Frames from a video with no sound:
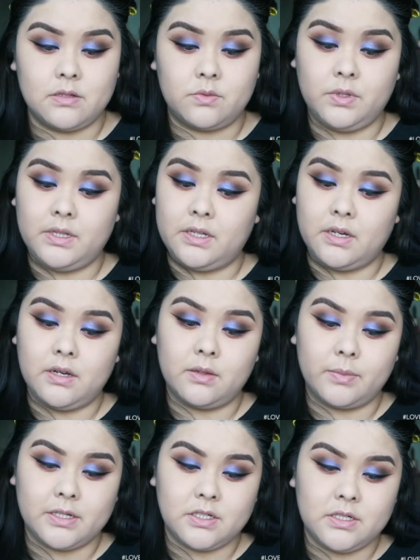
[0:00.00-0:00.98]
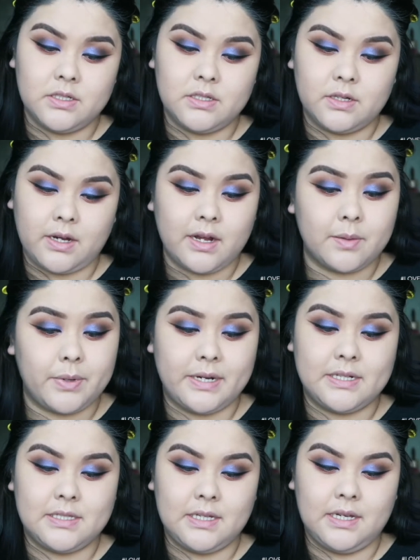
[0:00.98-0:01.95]
It's really good. The brushes, they're kind of
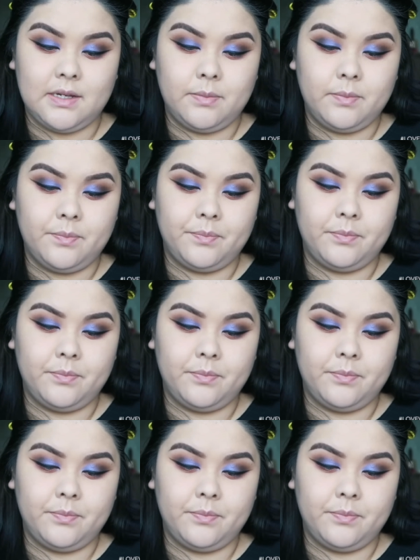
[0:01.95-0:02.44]
pricey.